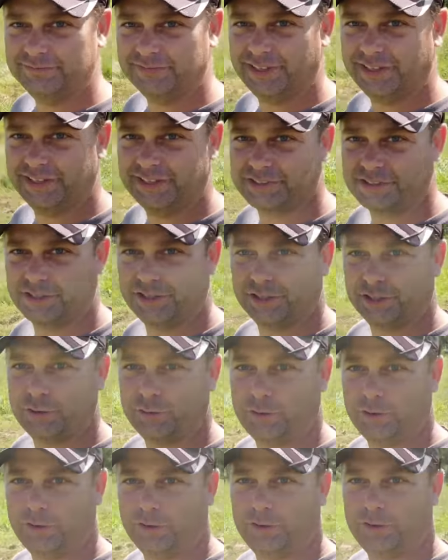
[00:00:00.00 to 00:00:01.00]
And it's going to
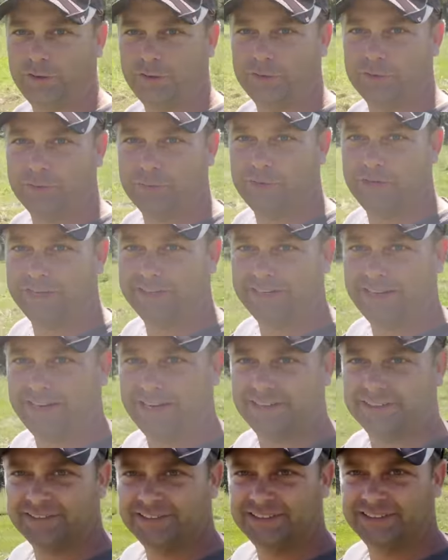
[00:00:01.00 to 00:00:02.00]
go all the way
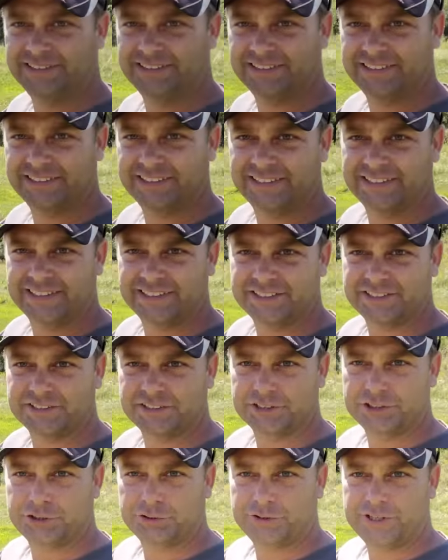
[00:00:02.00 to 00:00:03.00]
down to
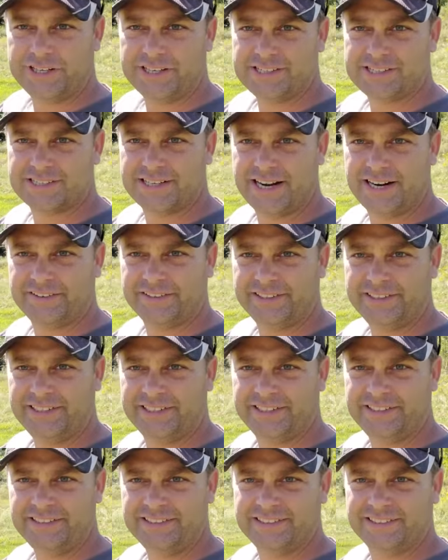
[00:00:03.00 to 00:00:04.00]
the trees down in
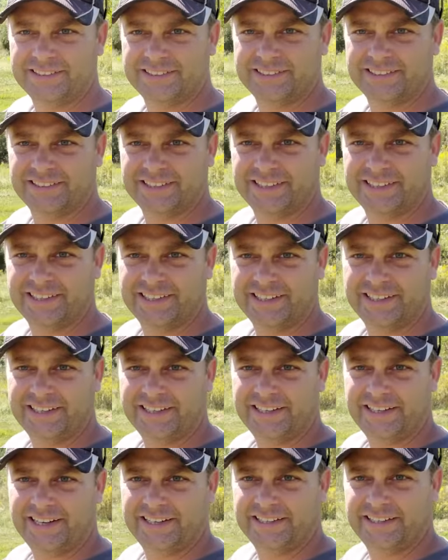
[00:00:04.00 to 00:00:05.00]
here.
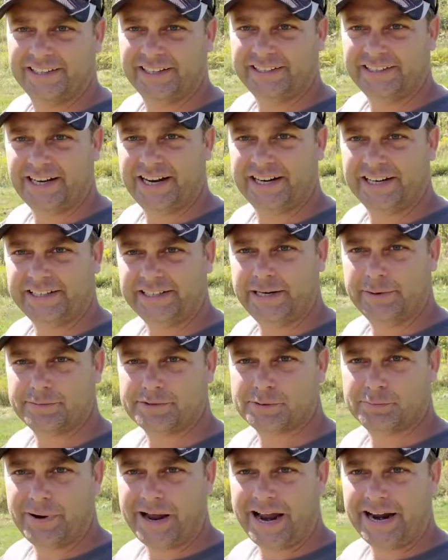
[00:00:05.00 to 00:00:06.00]
And then it kind of
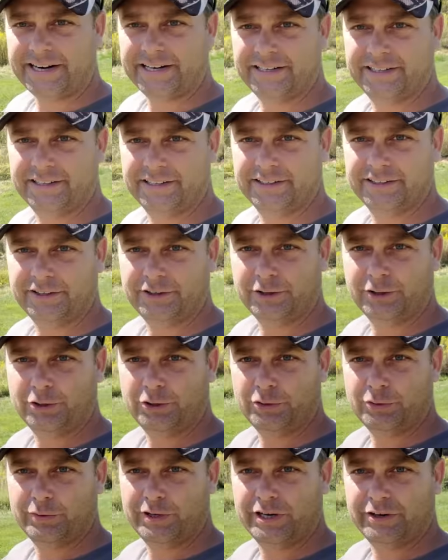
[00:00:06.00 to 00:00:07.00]
comes back
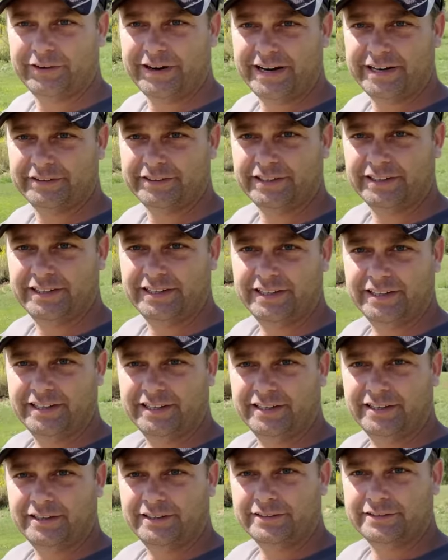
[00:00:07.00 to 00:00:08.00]
all the way around
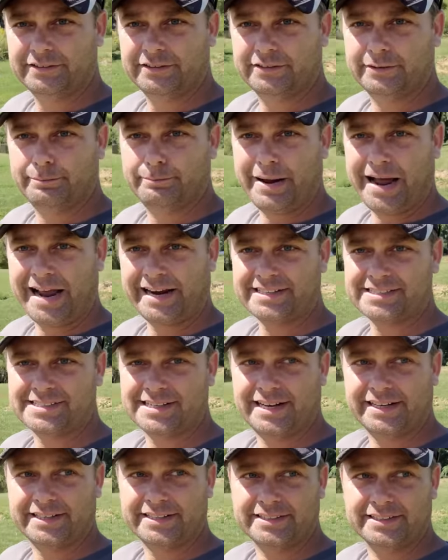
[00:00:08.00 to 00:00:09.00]
to the back
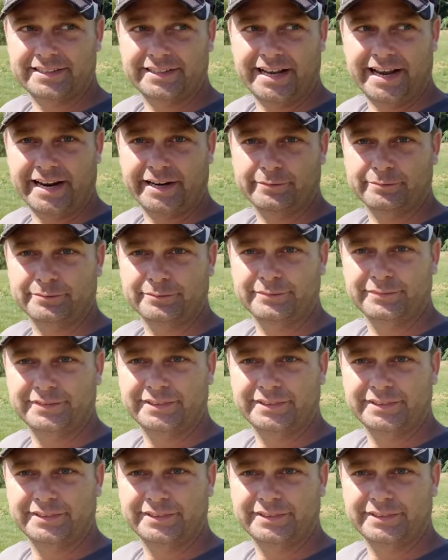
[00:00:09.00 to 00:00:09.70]
side of the dam.